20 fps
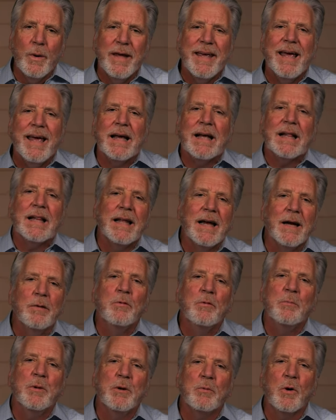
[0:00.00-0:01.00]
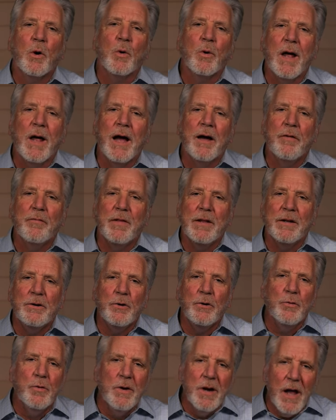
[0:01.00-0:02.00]
We can't claim to be pro-life and then
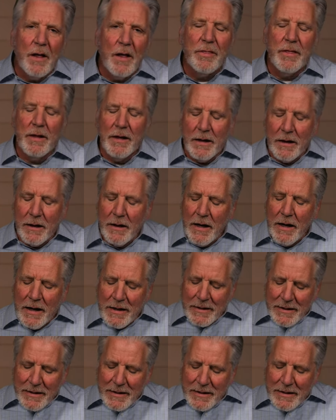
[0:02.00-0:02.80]
do nothing